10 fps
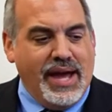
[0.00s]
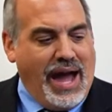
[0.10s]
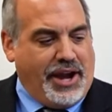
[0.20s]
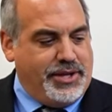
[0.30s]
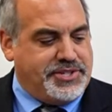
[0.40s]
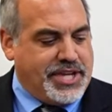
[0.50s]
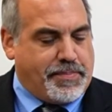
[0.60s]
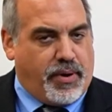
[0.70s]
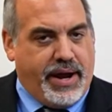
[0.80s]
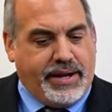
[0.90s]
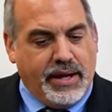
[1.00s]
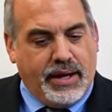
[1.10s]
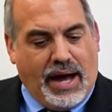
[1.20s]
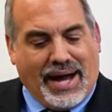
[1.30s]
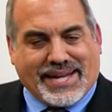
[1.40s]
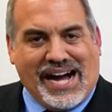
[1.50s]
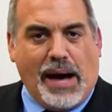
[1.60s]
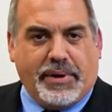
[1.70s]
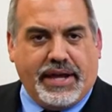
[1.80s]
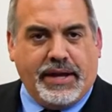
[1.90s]
How do you separate
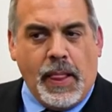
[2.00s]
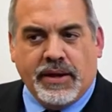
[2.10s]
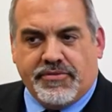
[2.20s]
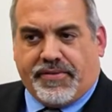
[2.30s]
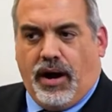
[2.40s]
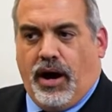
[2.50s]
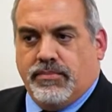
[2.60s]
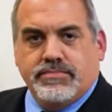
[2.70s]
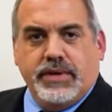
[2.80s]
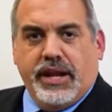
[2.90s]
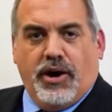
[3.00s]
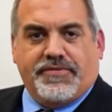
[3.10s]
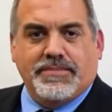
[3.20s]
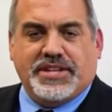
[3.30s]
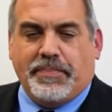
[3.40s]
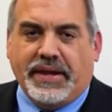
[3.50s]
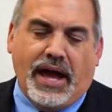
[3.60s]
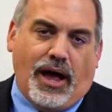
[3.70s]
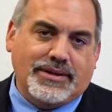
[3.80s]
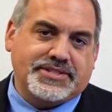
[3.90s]
comedy from something
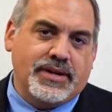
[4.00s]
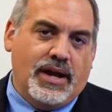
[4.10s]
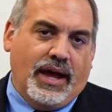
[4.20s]
else?